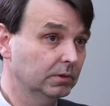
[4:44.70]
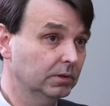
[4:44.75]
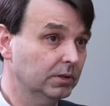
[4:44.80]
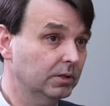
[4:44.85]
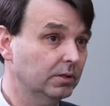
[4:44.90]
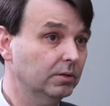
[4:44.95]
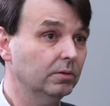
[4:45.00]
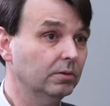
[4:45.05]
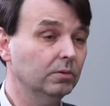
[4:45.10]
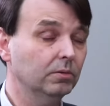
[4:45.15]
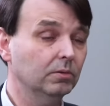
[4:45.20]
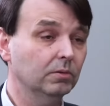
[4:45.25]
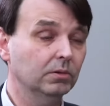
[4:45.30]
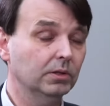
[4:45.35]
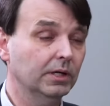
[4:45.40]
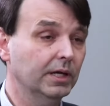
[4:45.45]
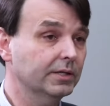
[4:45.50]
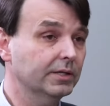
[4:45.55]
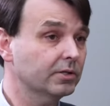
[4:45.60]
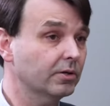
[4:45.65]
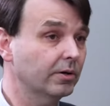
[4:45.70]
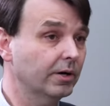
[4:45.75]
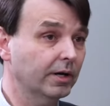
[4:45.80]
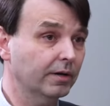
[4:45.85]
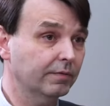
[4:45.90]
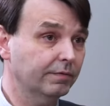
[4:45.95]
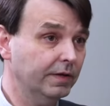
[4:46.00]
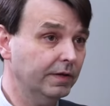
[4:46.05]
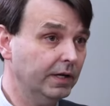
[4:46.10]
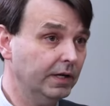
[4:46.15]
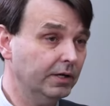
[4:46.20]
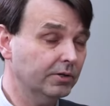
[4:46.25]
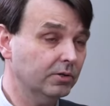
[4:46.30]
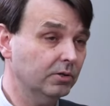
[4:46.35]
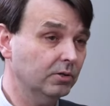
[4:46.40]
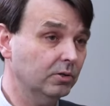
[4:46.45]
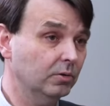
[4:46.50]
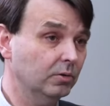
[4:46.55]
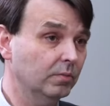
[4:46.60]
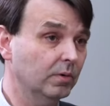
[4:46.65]
to inserting a feeding
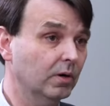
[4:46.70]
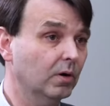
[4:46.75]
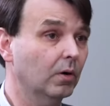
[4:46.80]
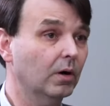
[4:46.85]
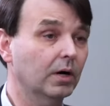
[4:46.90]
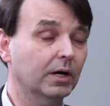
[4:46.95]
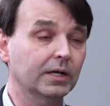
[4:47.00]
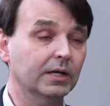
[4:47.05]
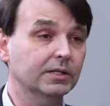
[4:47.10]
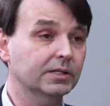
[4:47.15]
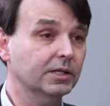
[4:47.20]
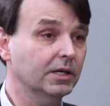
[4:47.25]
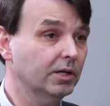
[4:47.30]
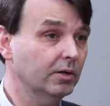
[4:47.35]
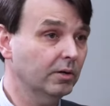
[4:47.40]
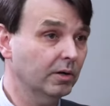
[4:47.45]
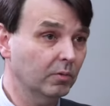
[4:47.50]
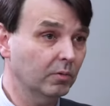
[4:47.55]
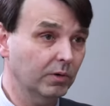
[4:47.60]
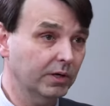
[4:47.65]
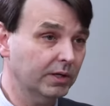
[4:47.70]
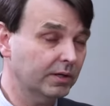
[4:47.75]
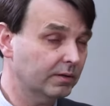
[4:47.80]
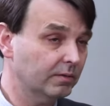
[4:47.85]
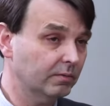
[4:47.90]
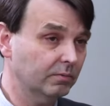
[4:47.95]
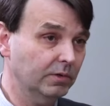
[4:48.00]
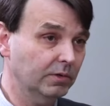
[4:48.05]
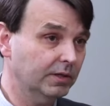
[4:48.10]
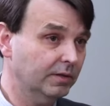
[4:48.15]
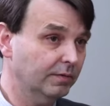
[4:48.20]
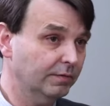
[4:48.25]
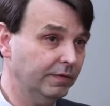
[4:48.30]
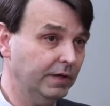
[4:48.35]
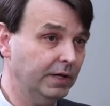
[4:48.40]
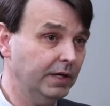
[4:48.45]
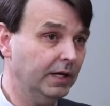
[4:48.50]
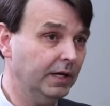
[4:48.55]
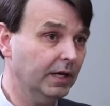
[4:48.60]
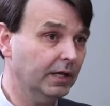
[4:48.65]
tube or continuing with the
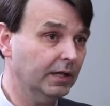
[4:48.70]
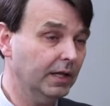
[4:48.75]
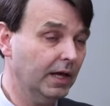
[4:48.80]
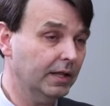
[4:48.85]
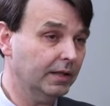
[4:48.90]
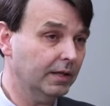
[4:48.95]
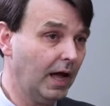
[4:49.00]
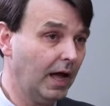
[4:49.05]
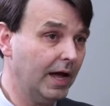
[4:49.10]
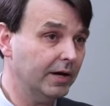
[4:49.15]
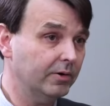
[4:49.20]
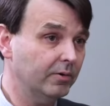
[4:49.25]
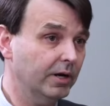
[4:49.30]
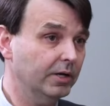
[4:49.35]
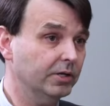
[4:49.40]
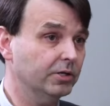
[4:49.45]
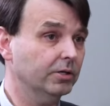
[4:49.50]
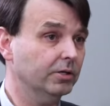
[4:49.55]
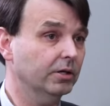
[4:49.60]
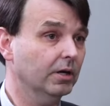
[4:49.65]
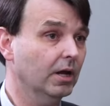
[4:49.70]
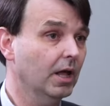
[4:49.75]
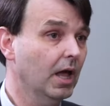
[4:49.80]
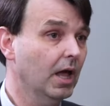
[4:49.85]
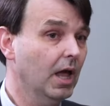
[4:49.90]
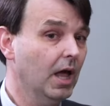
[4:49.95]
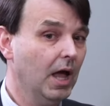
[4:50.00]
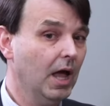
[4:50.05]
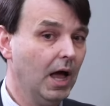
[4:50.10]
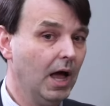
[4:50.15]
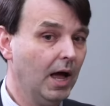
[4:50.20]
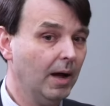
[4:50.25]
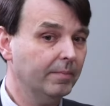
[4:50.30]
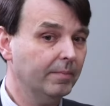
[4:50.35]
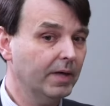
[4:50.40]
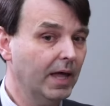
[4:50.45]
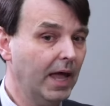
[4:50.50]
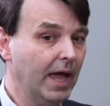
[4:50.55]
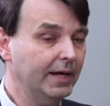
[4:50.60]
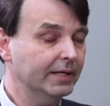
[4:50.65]
feeding and the hydration.
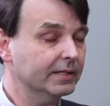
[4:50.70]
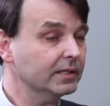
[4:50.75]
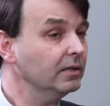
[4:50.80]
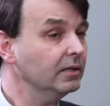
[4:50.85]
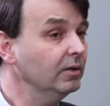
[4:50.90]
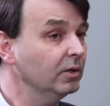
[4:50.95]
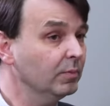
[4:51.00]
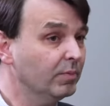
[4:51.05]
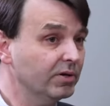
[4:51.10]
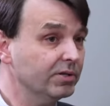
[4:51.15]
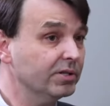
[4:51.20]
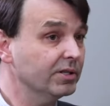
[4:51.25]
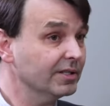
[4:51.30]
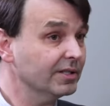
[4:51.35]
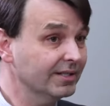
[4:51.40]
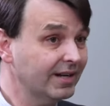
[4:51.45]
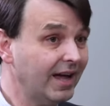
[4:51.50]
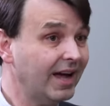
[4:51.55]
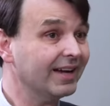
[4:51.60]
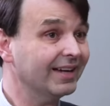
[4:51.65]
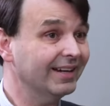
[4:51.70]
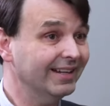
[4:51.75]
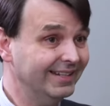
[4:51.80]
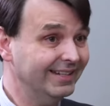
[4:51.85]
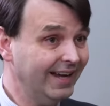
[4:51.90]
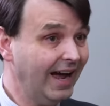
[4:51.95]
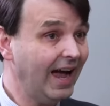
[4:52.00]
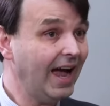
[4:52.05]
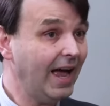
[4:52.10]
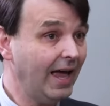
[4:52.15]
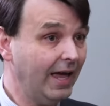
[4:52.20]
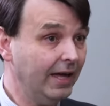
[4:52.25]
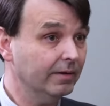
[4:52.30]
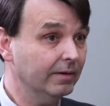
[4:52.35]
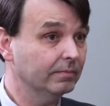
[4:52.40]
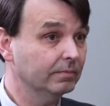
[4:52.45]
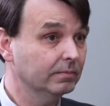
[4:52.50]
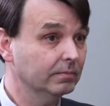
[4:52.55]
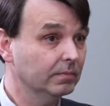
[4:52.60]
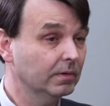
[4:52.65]
And it's clear the person is not going to die
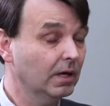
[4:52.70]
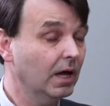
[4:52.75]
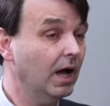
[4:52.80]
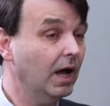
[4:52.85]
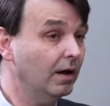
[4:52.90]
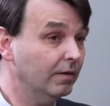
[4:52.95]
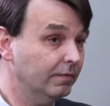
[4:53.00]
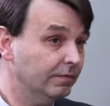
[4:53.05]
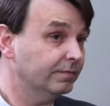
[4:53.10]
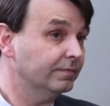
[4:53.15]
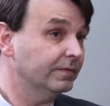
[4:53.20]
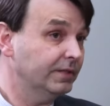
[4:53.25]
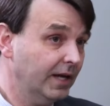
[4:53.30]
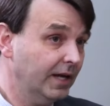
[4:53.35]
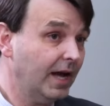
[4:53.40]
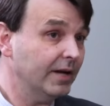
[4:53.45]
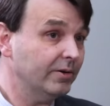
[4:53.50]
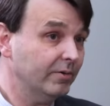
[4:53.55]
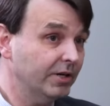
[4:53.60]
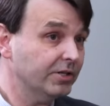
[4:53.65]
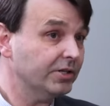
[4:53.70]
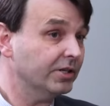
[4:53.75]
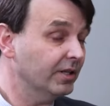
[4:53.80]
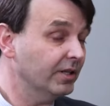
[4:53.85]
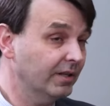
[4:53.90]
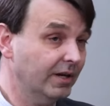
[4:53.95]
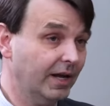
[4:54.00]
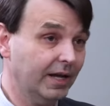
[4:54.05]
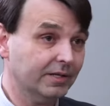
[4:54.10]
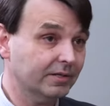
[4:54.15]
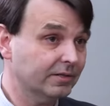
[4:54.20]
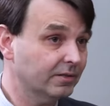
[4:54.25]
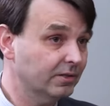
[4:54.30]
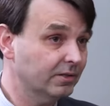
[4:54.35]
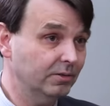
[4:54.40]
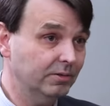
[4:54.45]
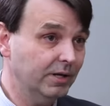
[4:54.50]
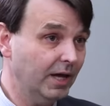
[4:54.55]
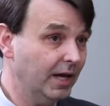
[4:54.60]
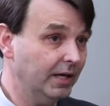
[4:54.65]
of dehydration in the next
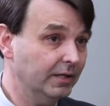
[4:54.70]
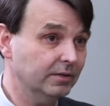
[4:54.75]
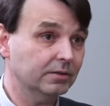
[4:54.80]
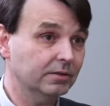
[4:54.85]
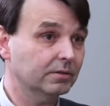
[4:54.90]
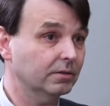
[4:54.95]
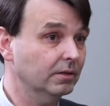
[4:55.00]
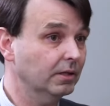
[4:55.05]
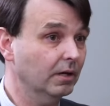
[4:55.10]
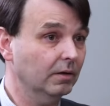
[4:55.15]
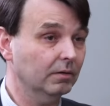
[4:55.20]
2 days,